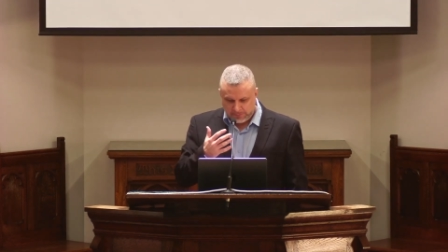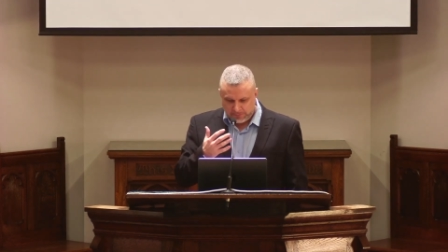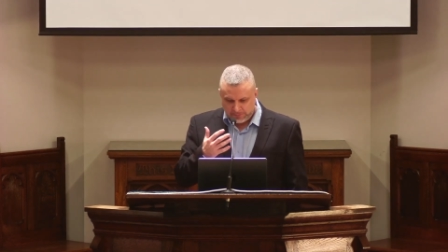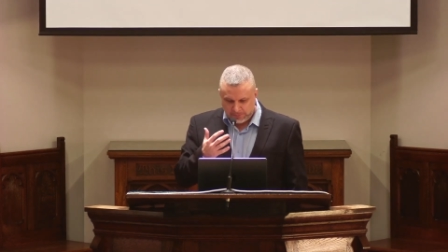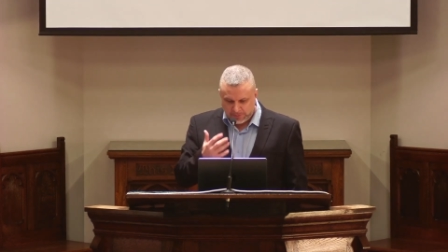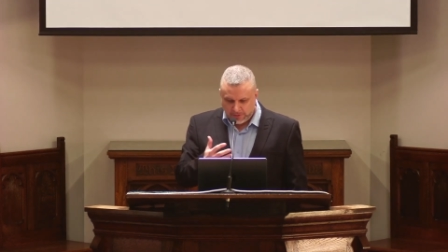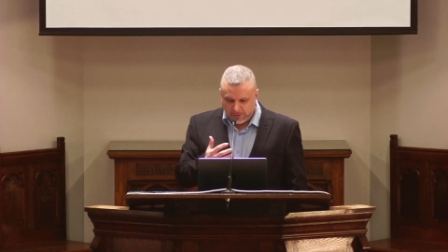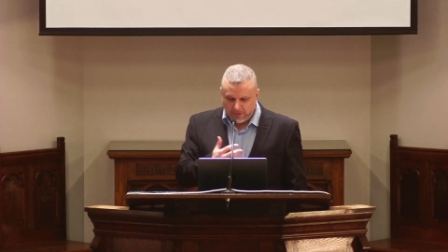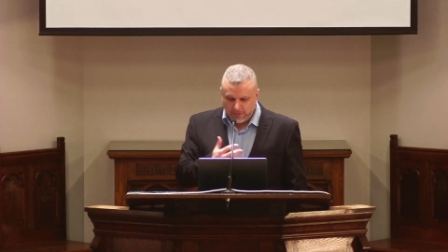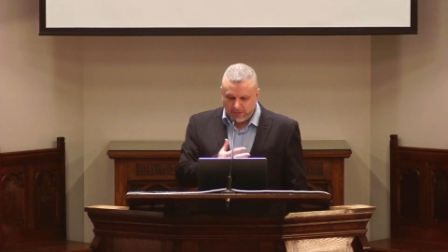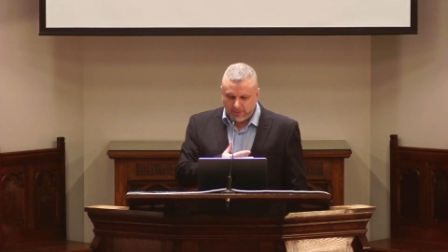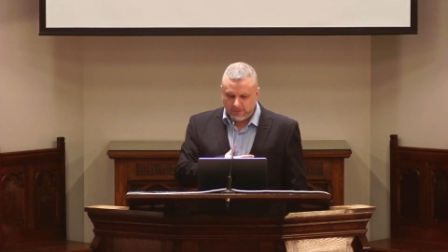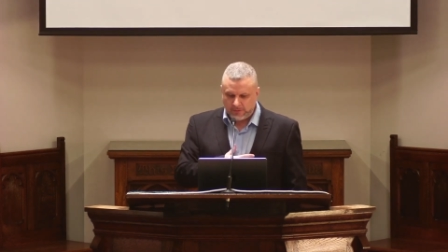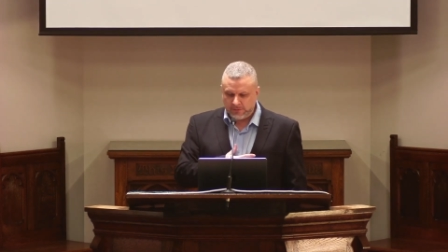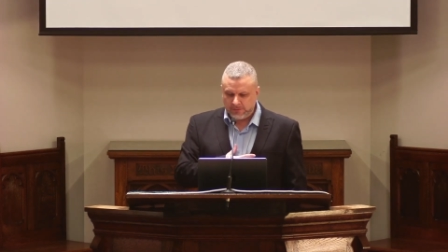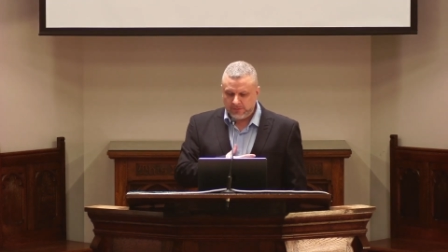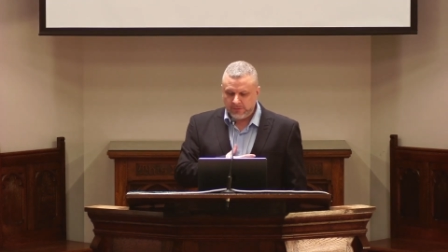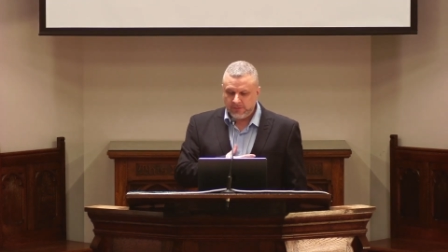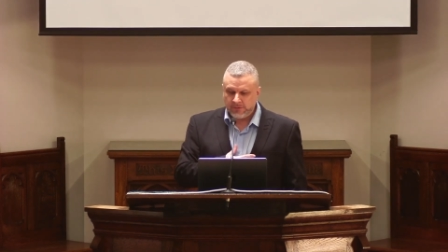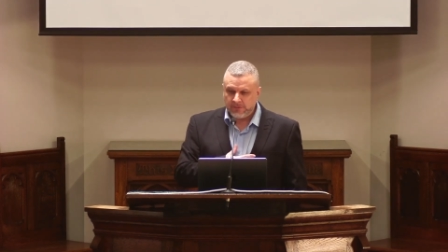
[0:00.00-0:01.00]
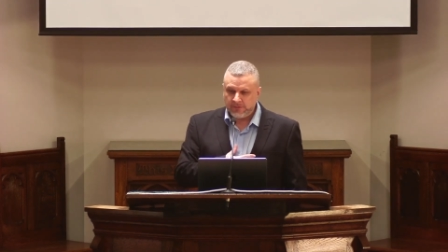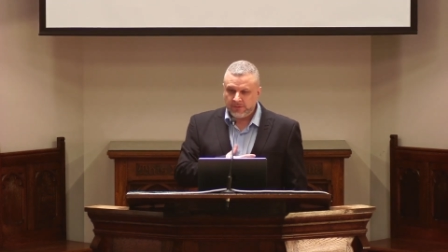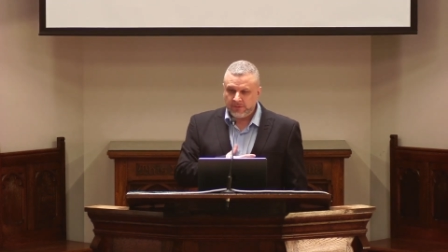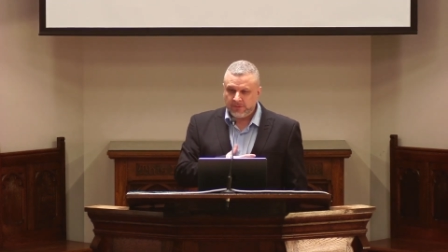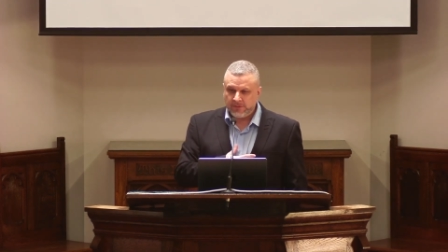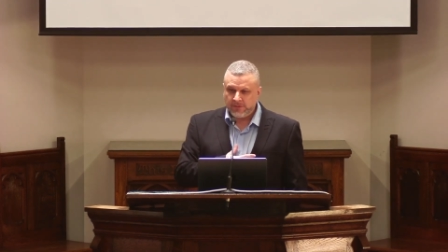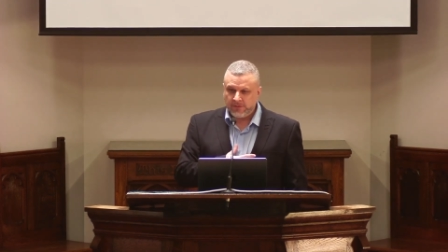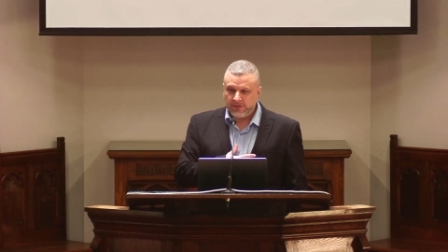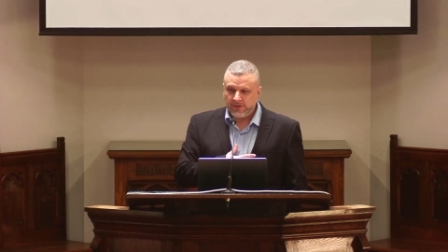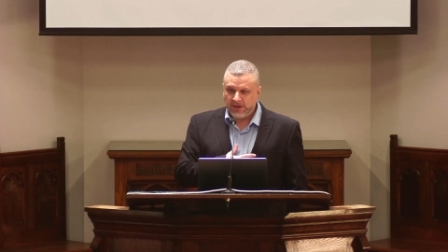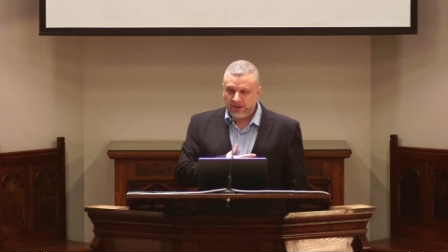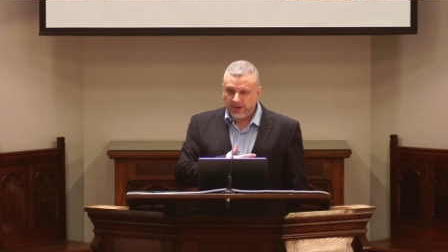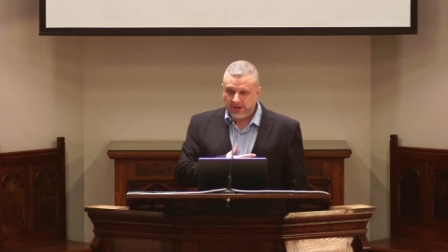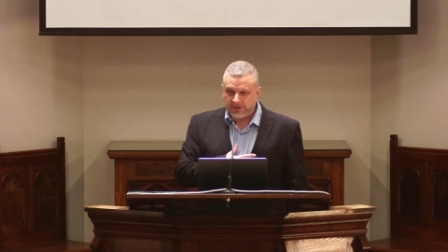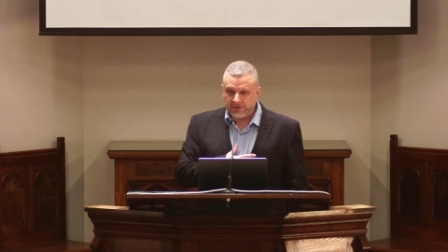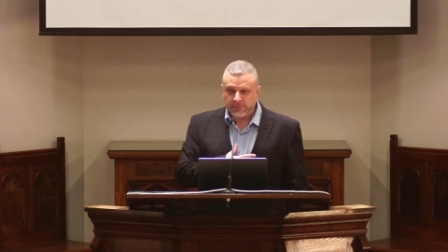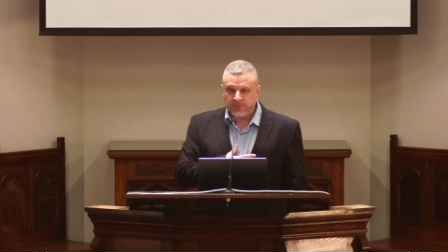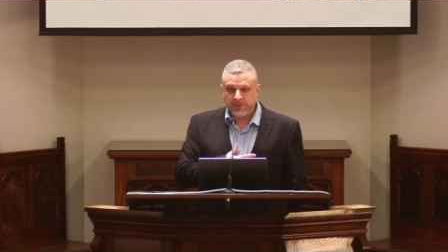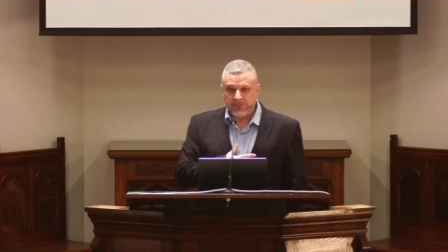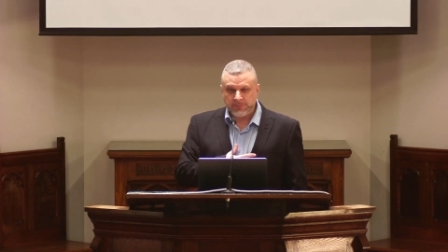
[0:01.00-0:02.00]
Paul had
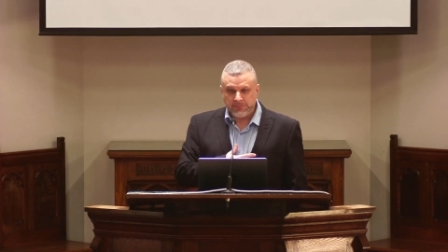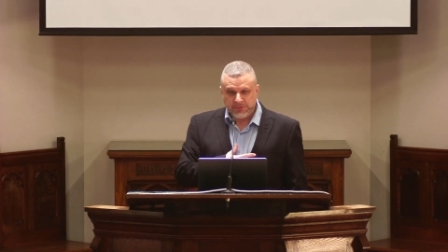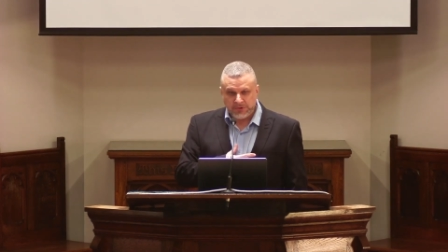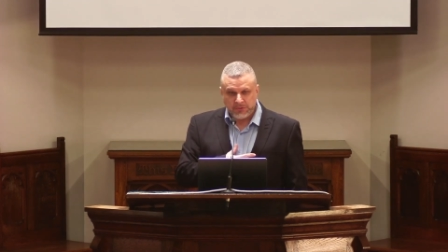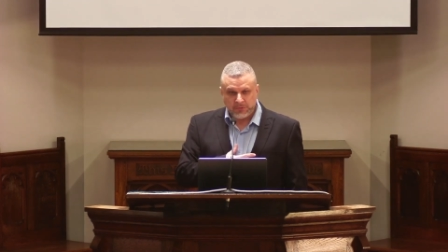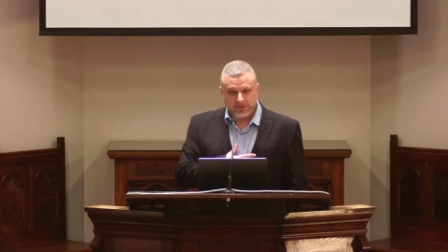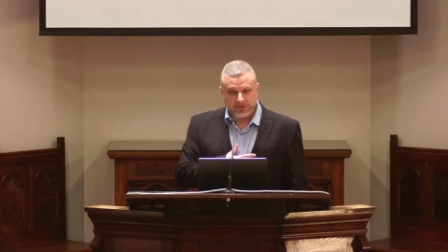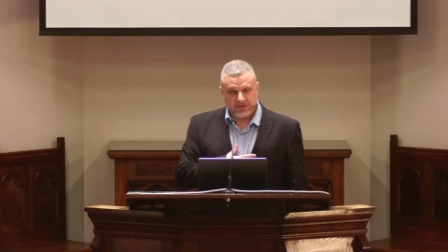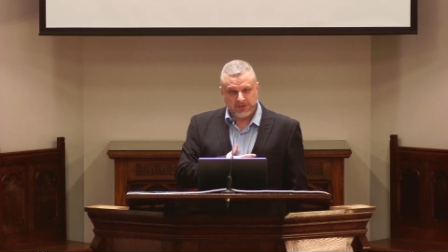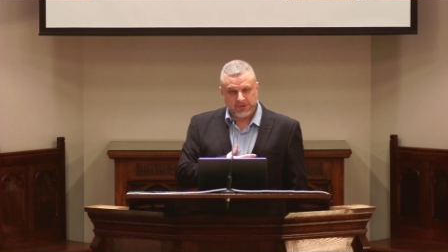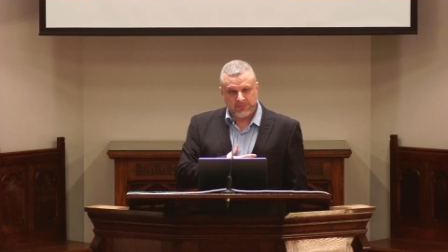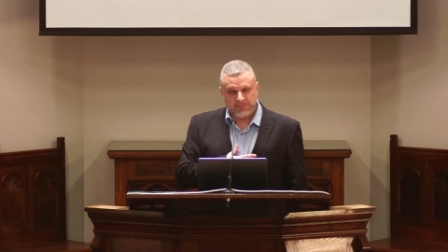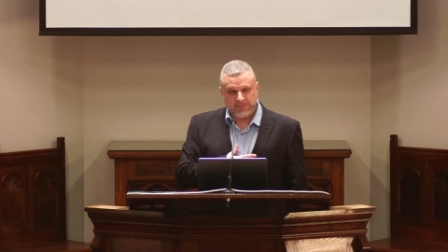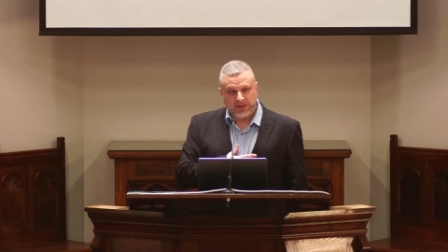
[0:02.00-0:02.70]
to rebuke him.